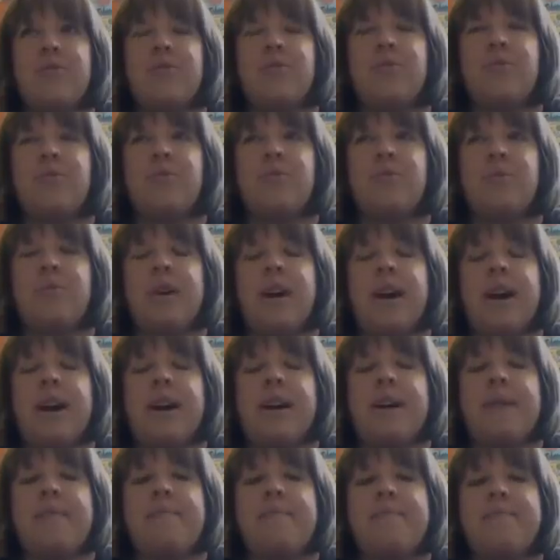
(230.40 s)

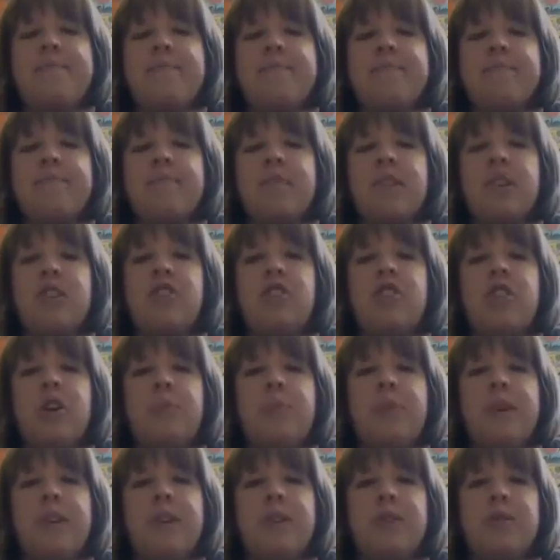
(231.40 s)
Don't
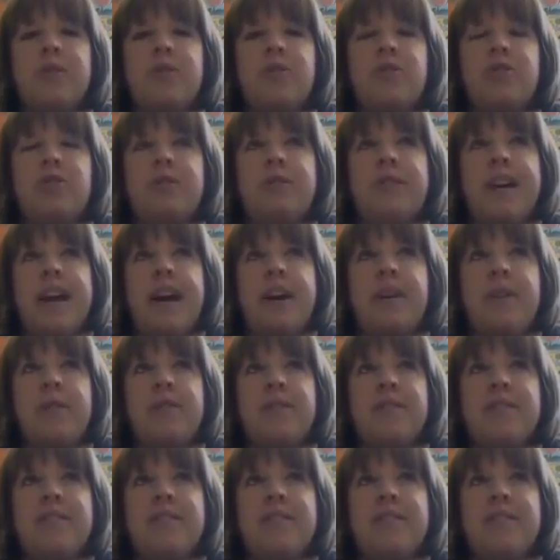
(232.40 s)
want to lose you now.